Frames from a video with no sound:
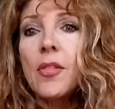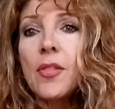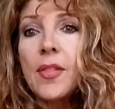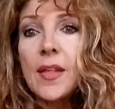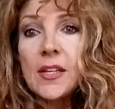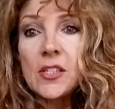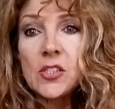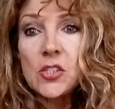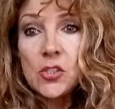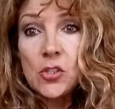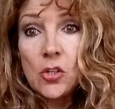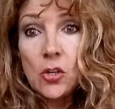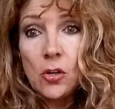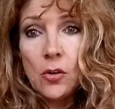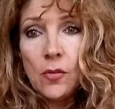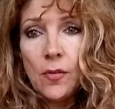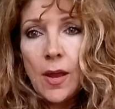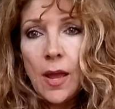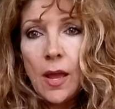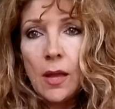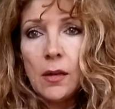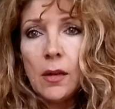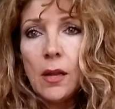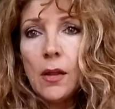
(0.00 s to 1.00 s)
things turn
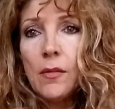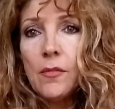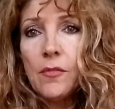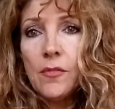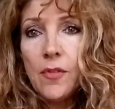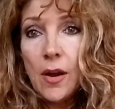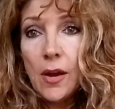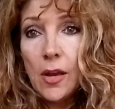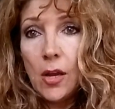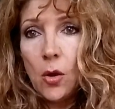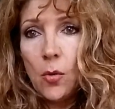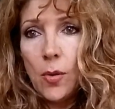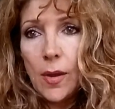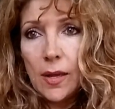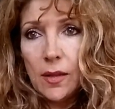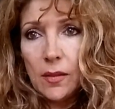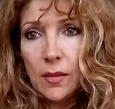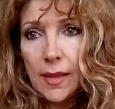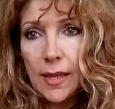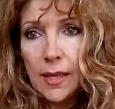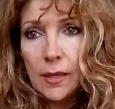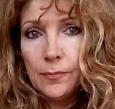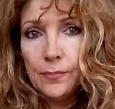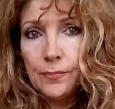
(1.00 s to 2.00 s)
around very
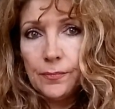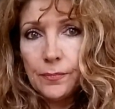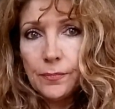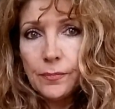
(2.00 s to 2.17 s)
quickly.